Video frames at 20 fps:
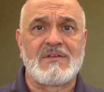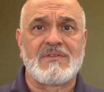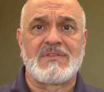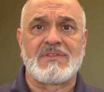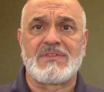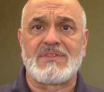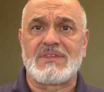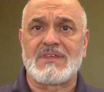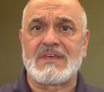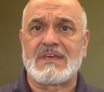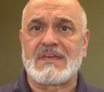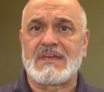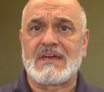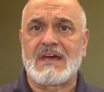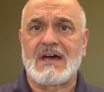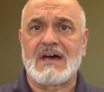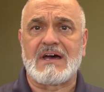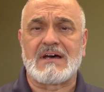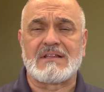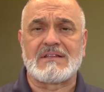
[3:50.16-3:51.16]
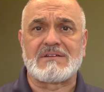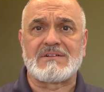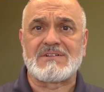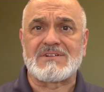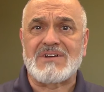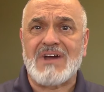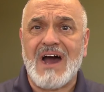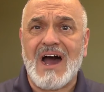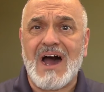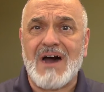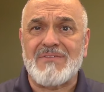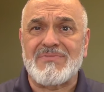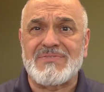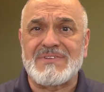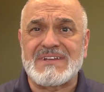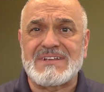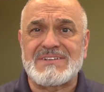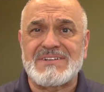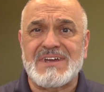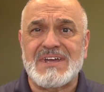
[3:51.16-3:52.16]
the uh, little
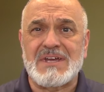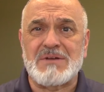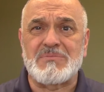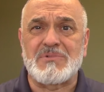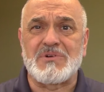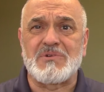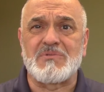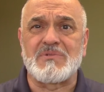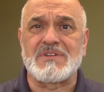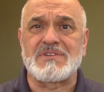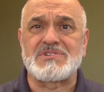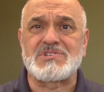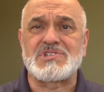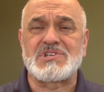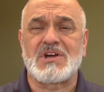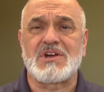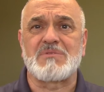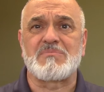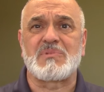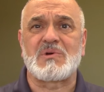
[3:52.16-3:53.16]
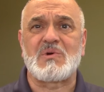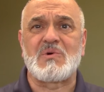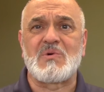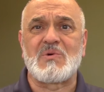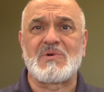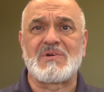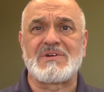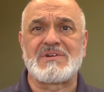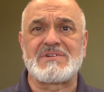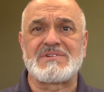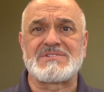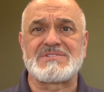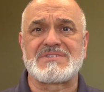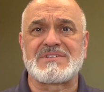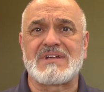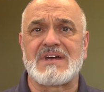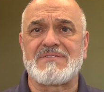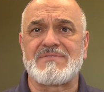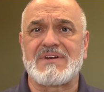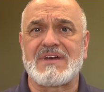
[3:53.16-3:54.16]
coffee table with sharp corners
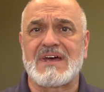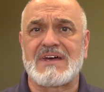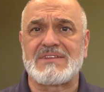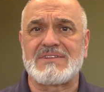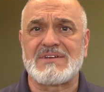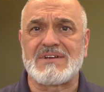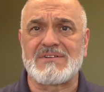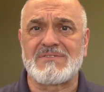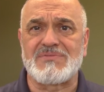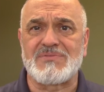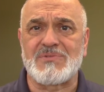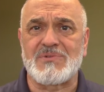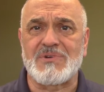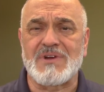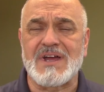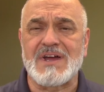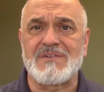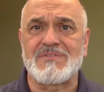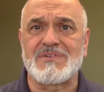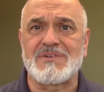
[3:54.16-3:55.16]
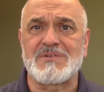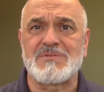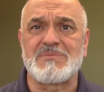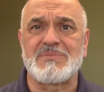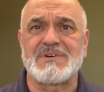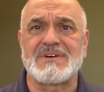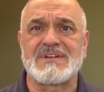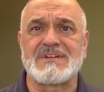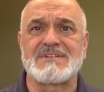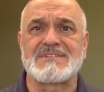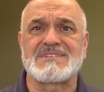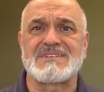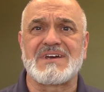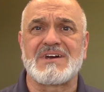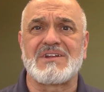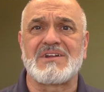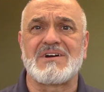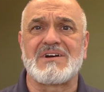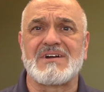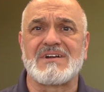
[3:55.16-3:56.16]
that I've had there forever, but it's
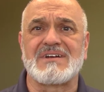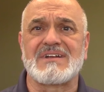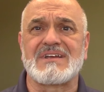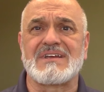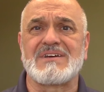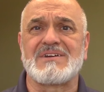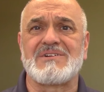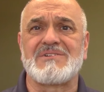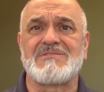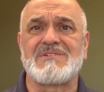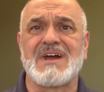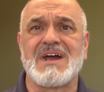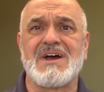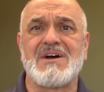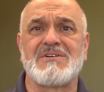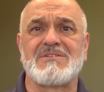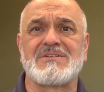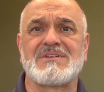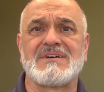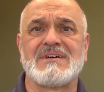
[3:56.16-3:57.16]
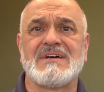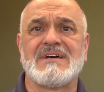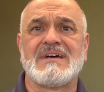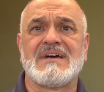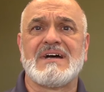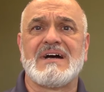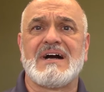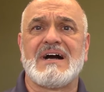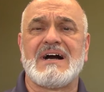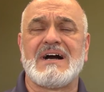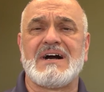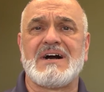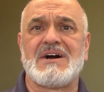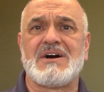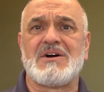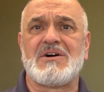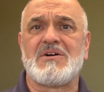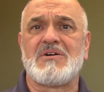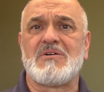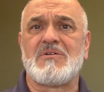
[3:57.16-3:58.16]
kind of hard to get around.
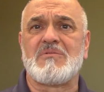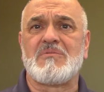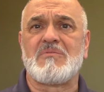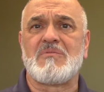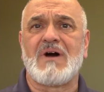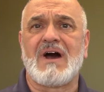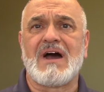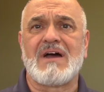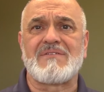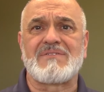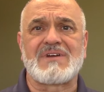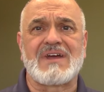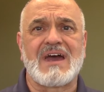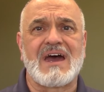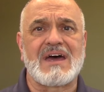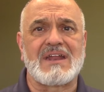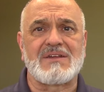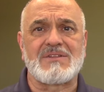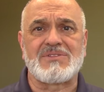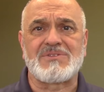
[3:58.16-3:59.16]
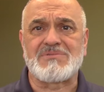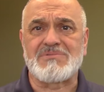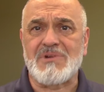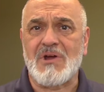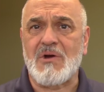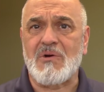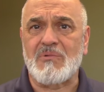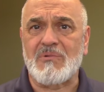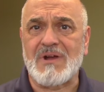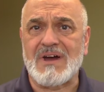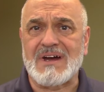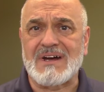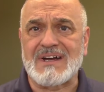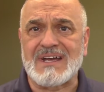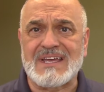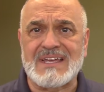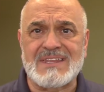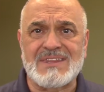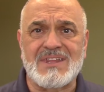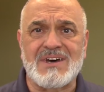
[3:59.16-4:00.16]
Um, I've got a throw rug in